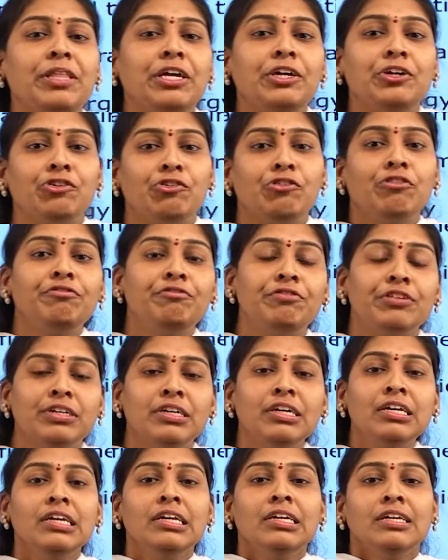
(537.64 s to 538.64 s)
that of
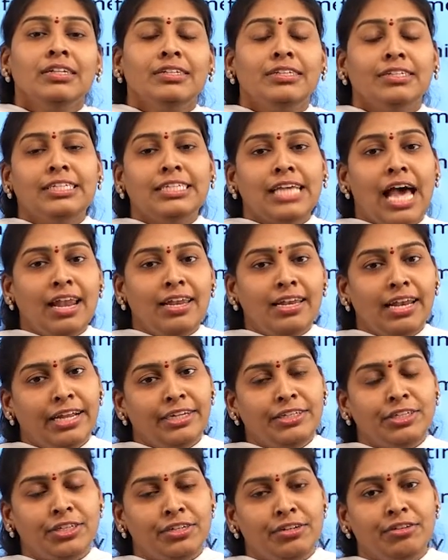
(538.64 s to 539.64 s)
the
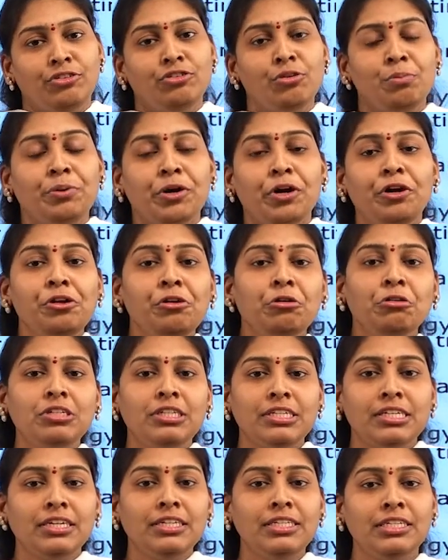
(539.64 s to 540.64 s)
sunlight. So
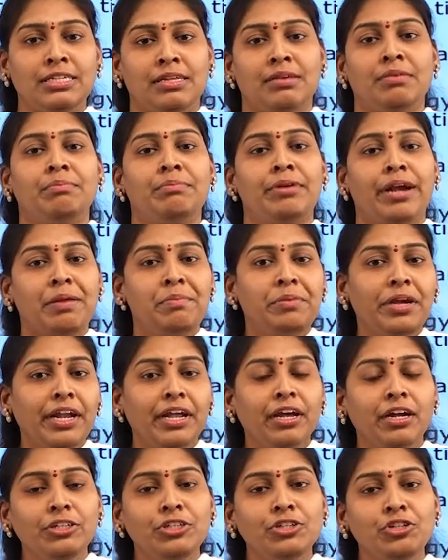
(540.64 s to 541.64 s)
producers, primary
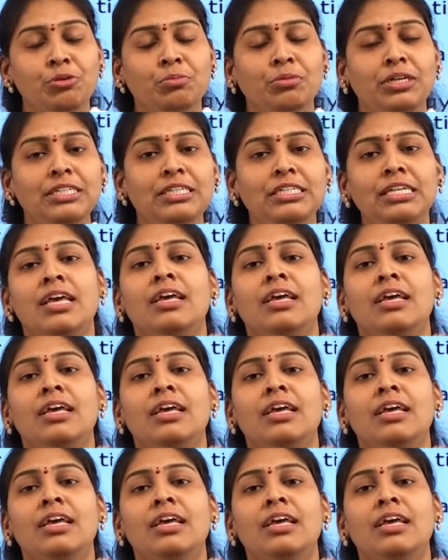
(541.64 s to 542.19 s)
consumers,